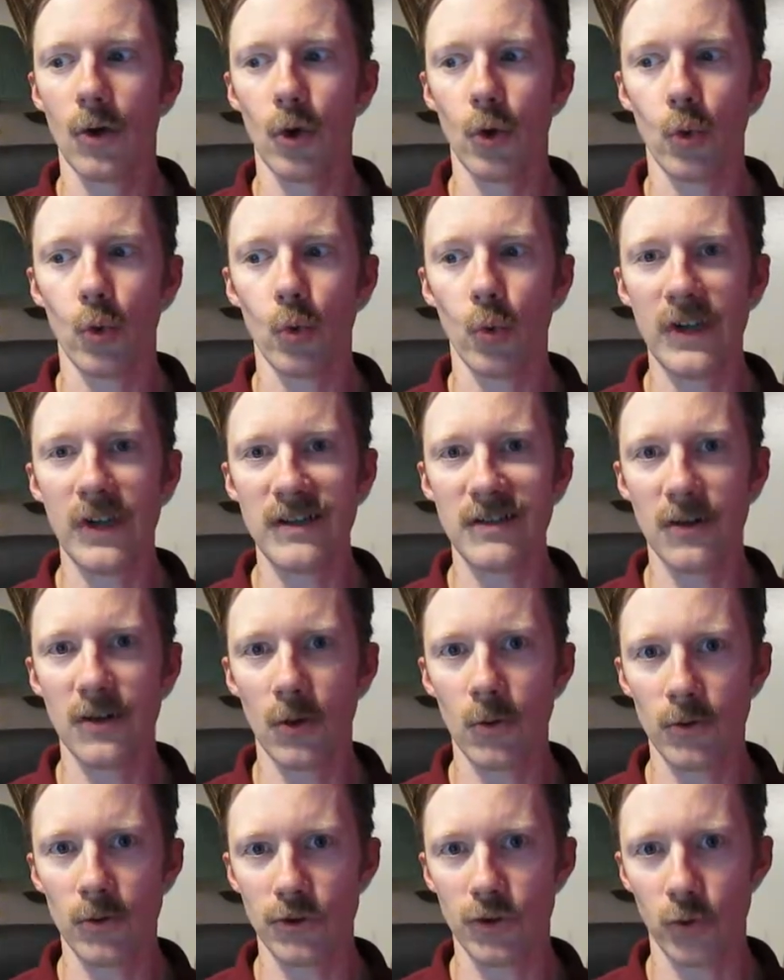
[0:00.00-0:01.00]
We
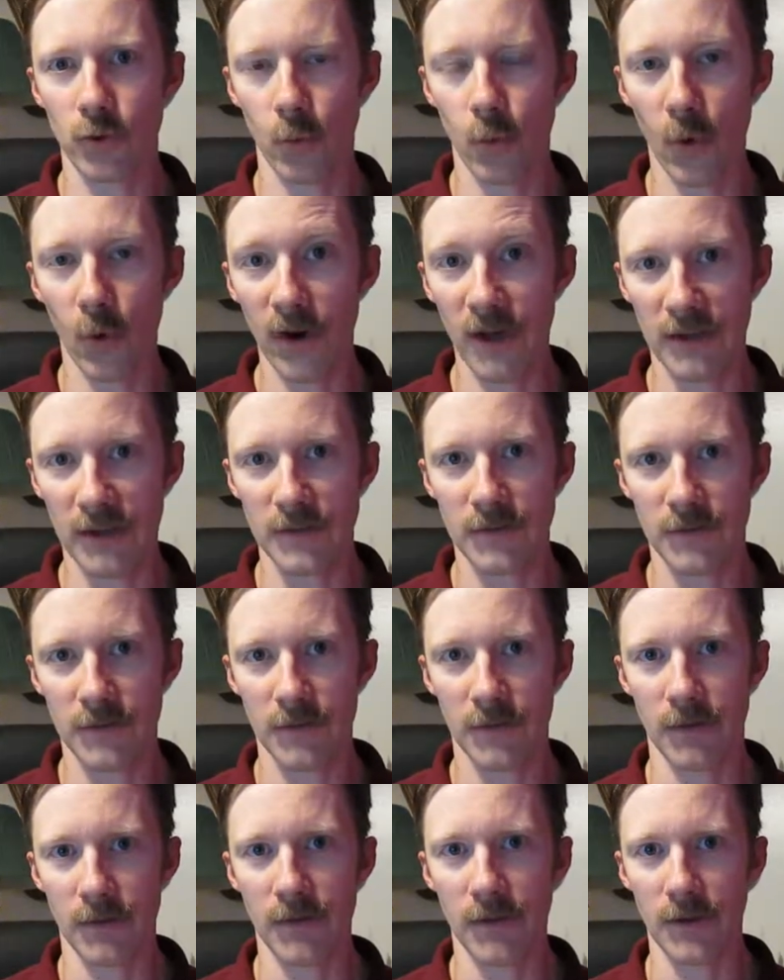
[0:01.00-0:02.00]
don't want
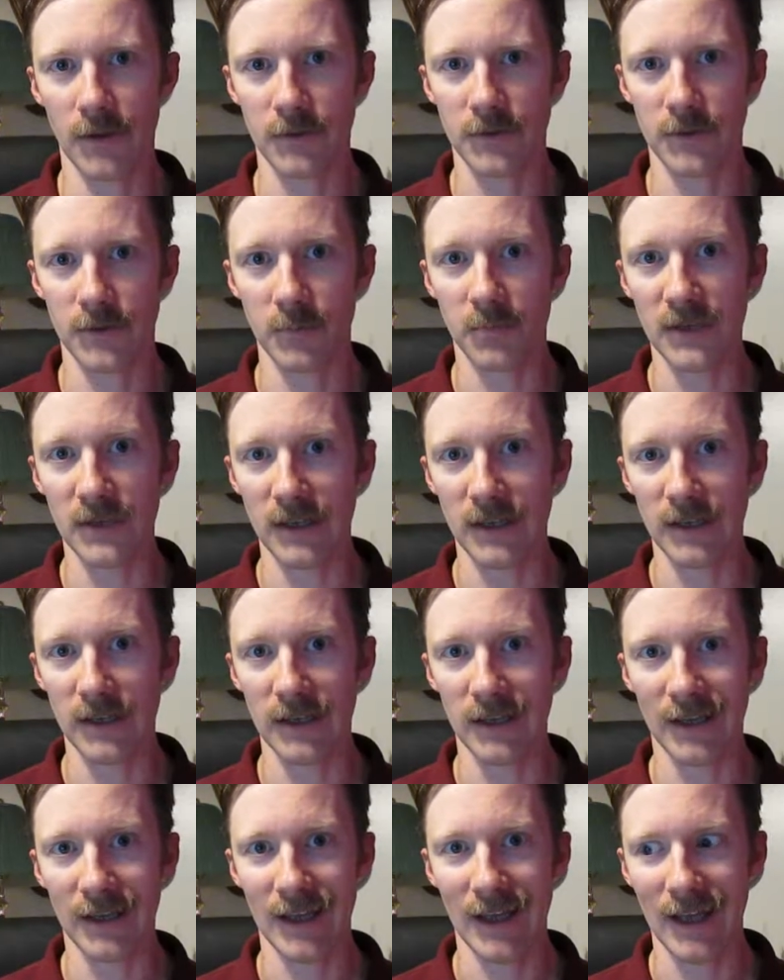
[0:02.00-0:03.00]
there to
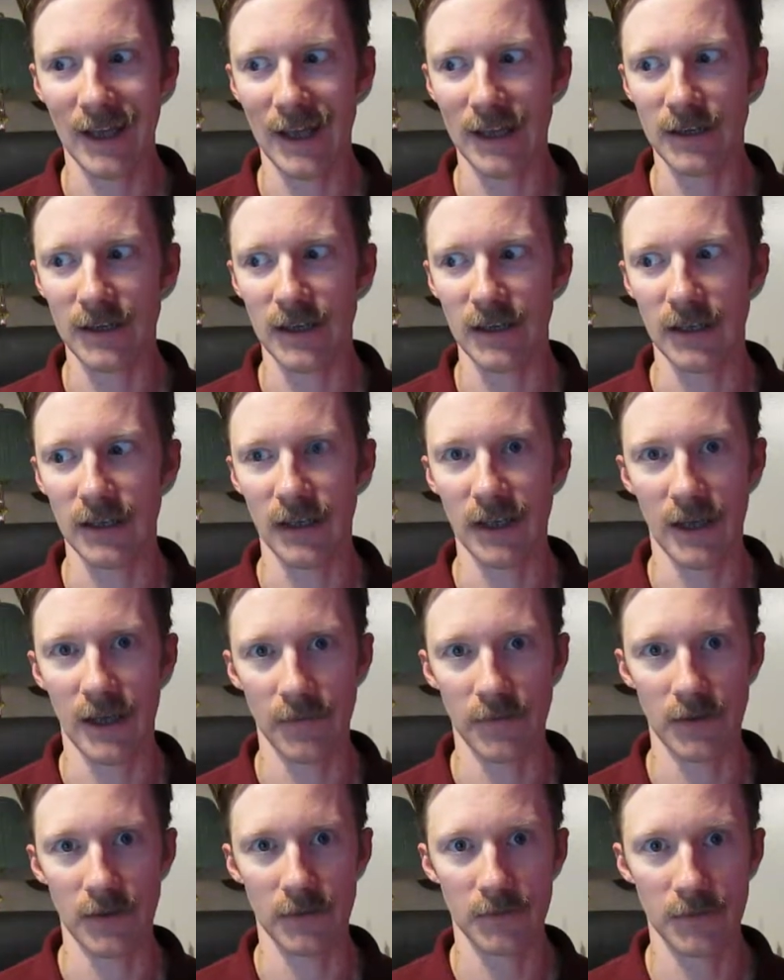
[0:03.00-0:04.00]
be any
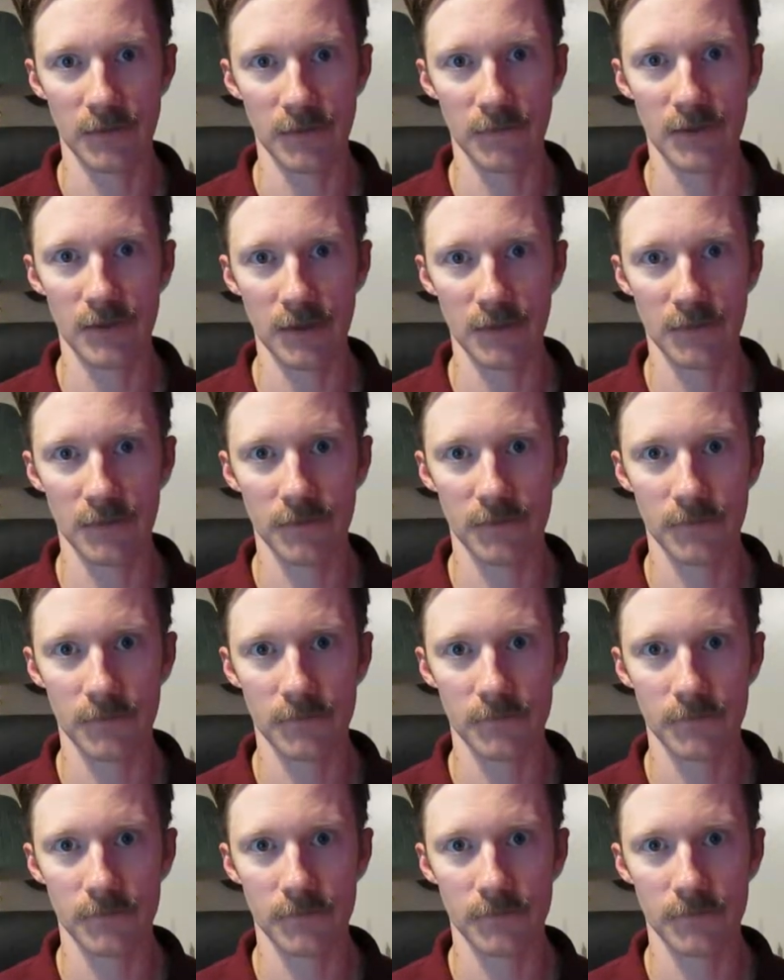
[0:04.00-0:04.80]
evidence of this.